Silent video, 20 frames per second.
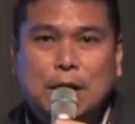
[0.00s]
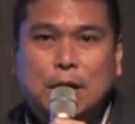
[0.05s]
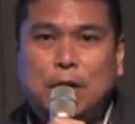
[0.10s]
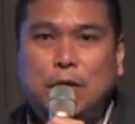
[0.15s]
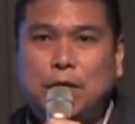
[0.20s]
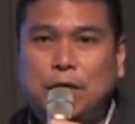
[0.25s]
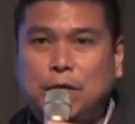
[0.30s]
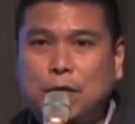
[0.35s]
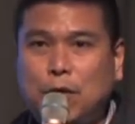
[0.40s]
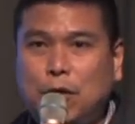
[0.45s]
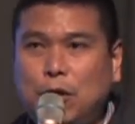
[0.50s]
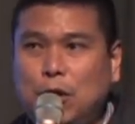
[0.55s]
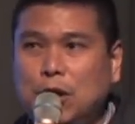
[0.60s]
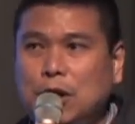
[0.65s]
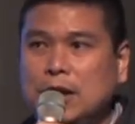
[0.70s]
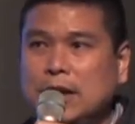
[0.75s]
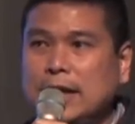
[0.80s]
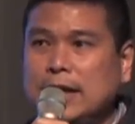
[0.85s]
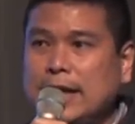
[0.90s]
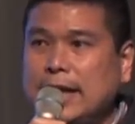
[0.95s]
of
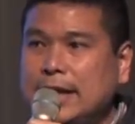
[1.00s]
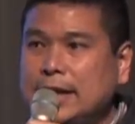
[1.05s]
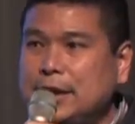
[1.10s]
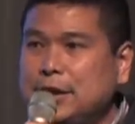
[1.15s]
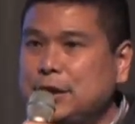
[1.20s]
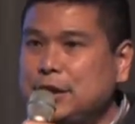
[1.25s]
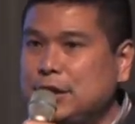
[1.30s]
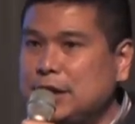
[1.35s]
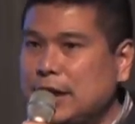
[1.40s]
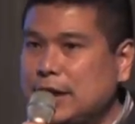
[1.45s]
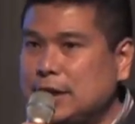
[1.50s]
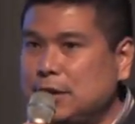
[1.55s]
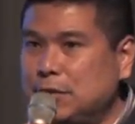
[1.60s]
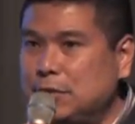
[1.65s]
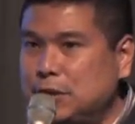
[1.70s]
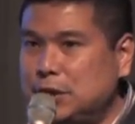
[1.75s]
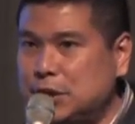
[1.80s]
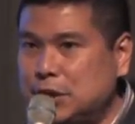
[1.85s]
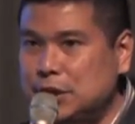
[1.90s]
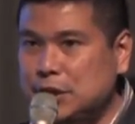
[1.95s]
all internet
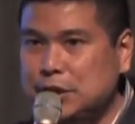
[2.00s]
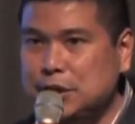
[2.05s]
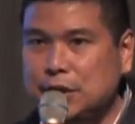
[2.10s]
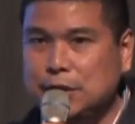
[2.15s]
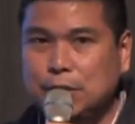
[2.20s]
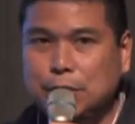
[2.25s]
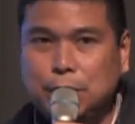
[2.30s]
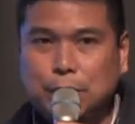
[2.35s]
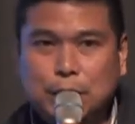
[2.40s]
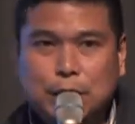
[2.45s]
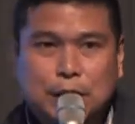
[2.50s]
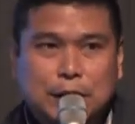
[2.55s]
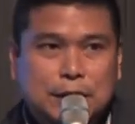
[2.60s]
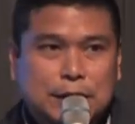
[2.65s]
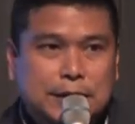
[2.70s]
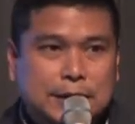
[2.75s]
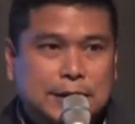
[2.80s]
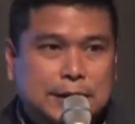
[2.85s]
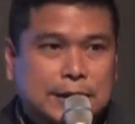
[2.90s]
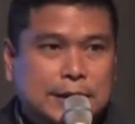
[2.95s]
users in the
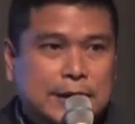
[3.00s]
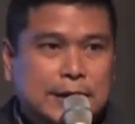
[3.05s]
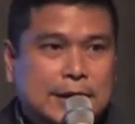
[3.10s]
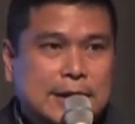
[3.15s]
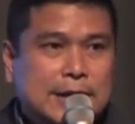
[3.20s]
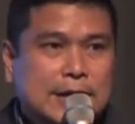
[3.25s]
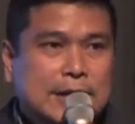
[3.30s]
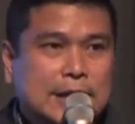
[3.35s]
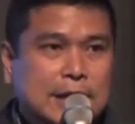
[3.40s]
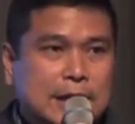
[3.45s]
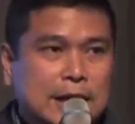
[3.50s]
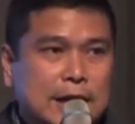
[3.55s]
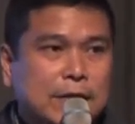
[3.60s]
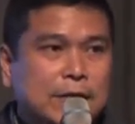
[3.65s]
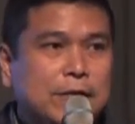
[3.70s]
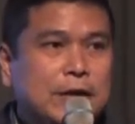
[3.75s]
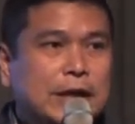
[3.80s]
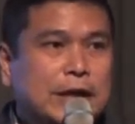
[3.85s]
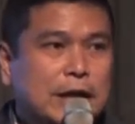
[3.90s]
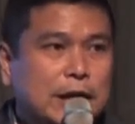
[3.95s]
world
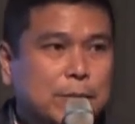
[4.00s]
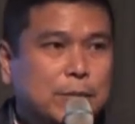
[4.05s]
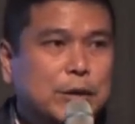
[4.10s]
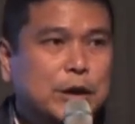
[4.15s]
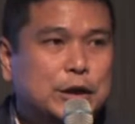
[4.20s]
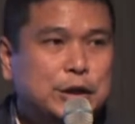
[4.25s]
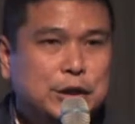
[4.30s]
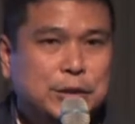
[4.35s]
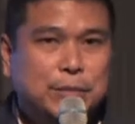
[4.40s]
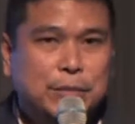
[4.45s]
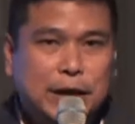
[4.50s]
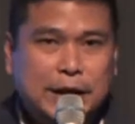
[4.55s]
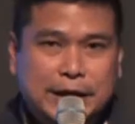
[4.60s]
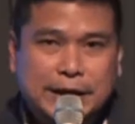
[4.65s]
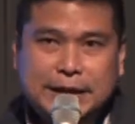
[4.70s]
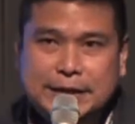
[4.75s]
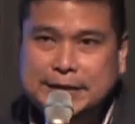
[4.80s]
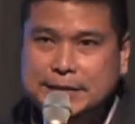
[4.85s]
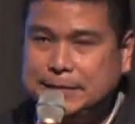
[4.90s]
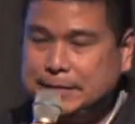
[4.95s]
live in an emerging
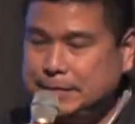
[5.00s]
market.